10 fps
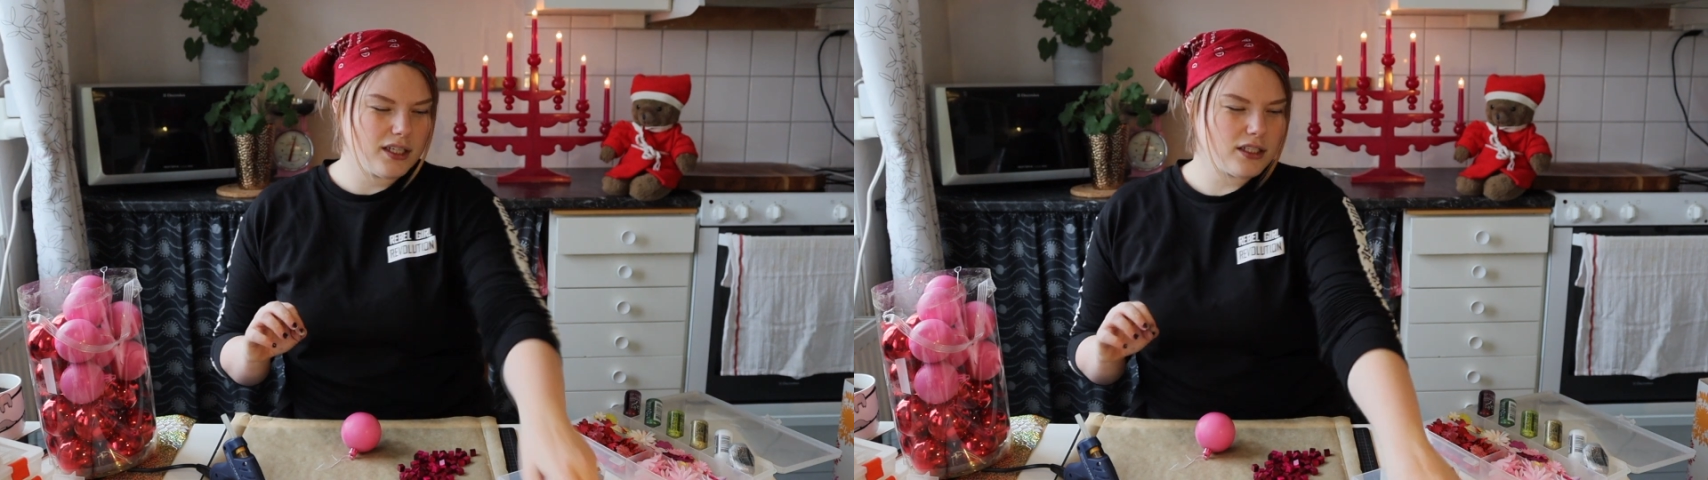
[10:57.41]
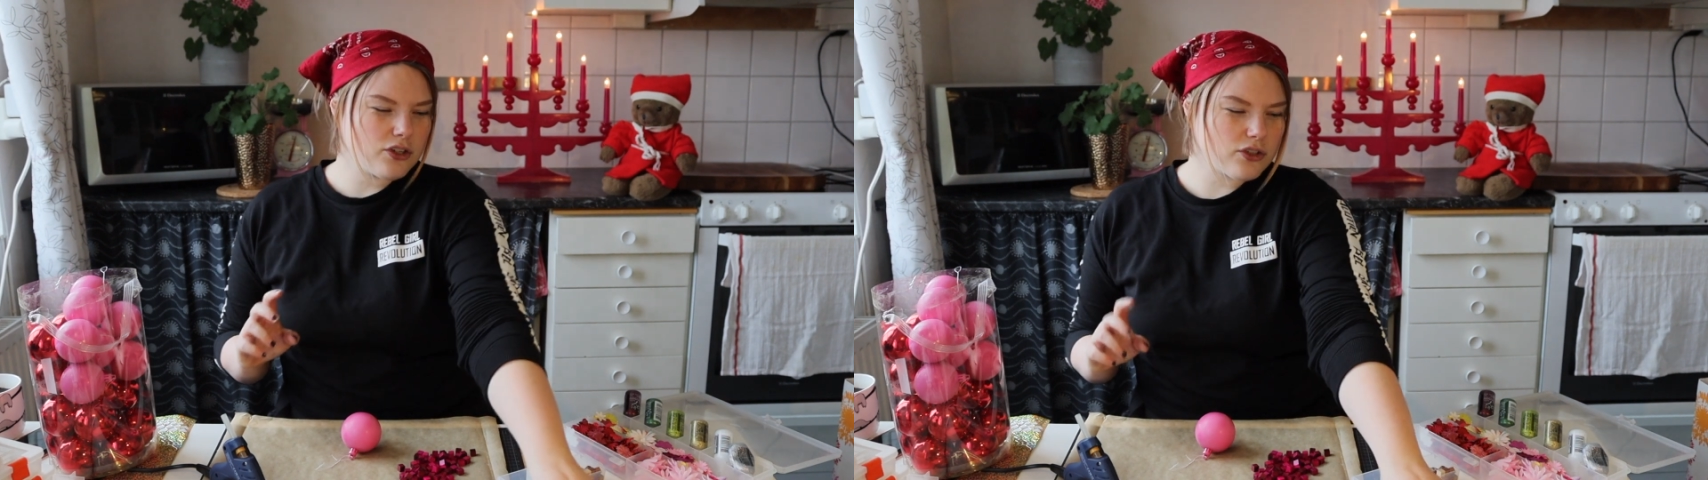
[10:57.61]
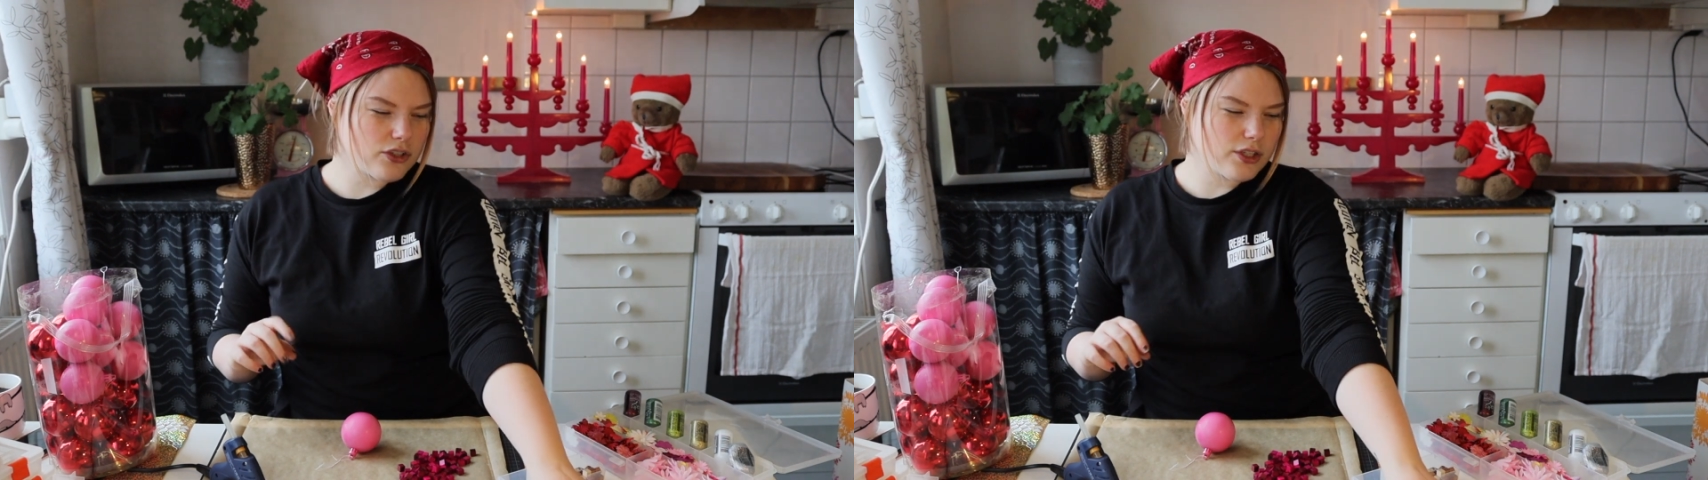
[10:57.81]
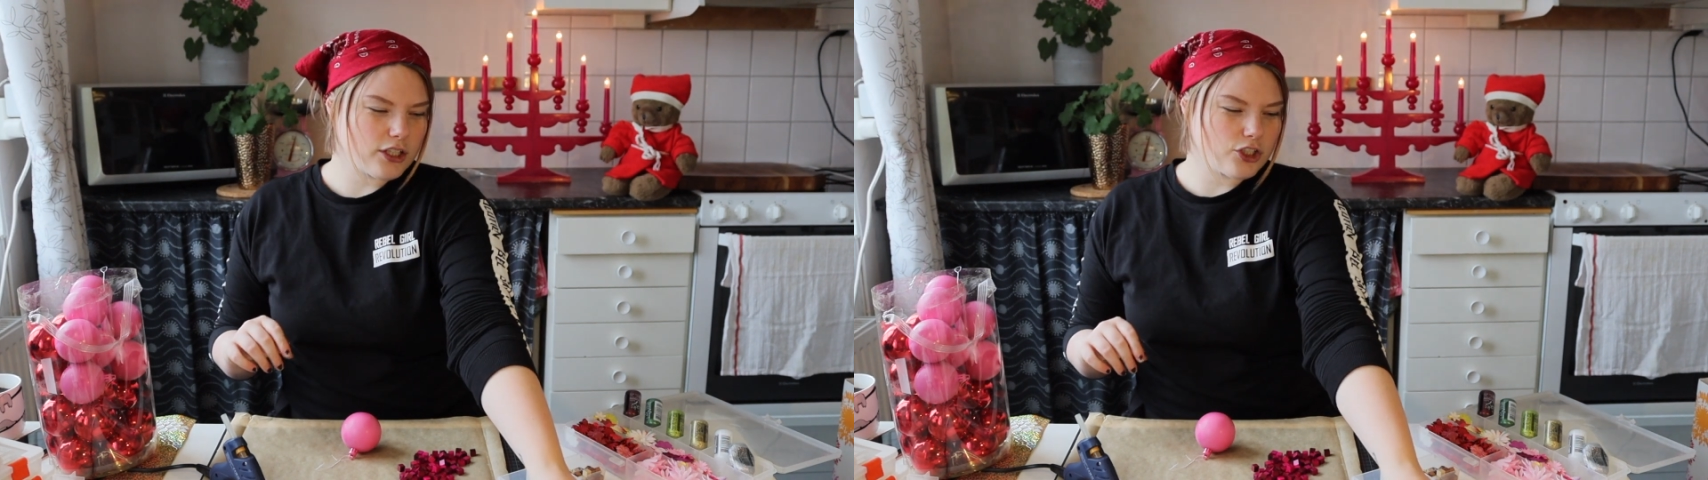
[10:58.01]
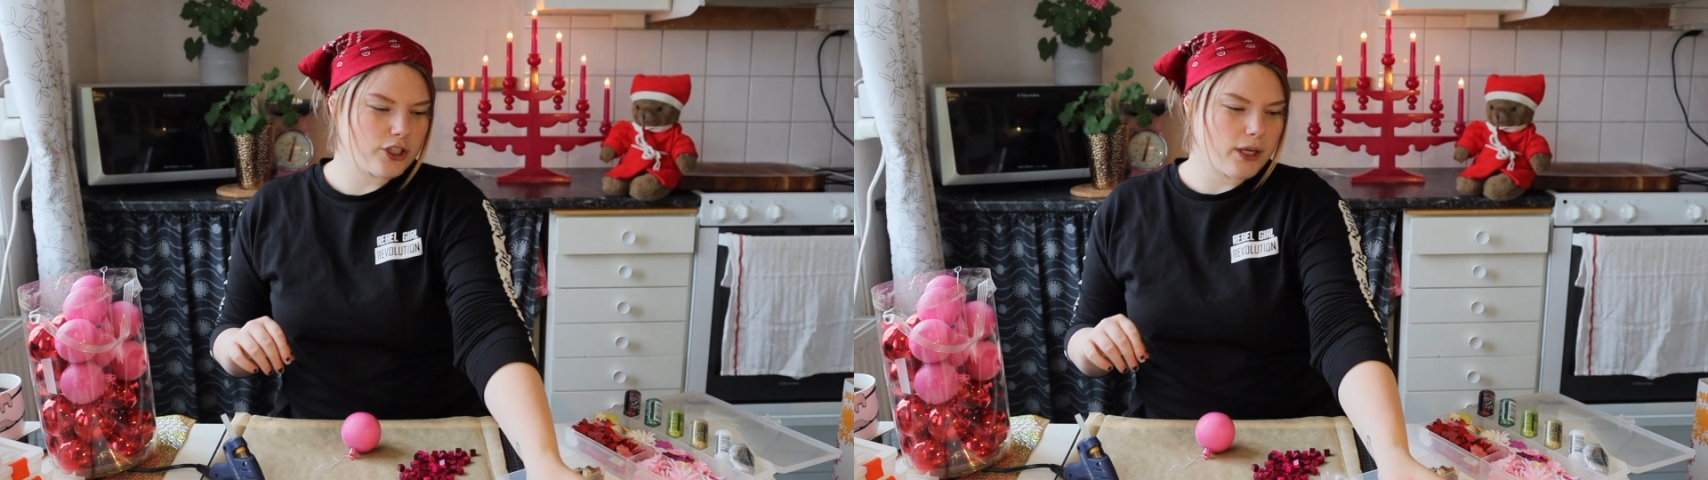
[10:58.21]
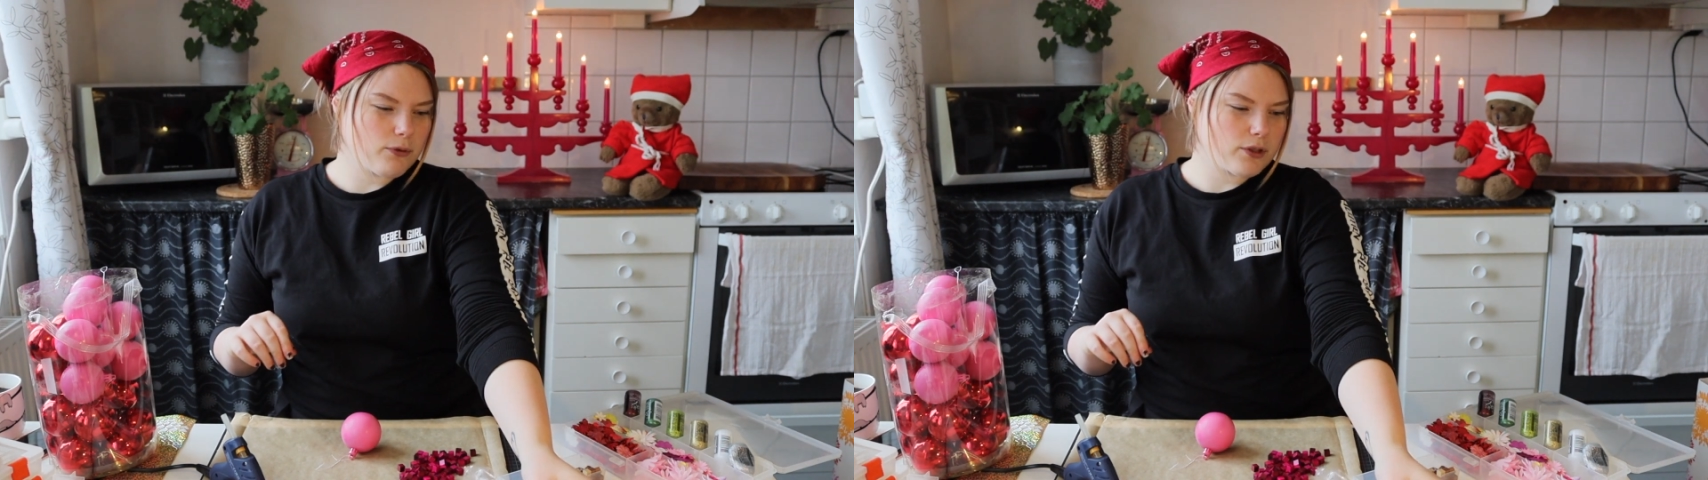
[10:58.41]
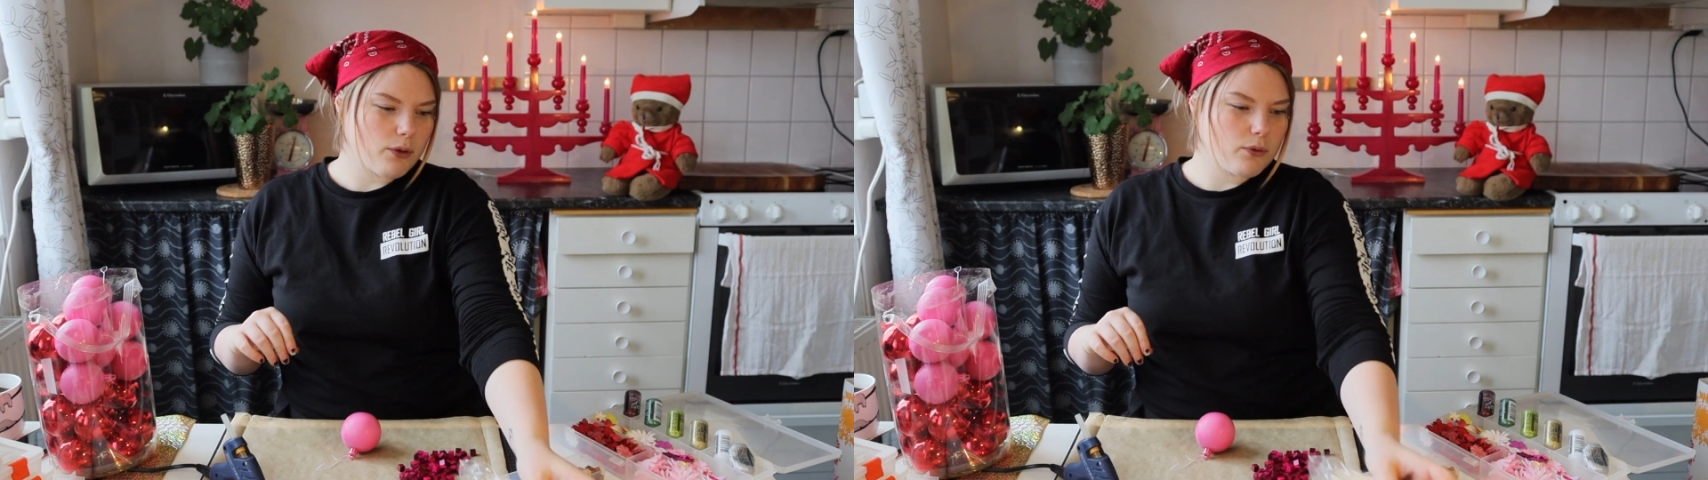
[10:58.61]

It's just such a shame because I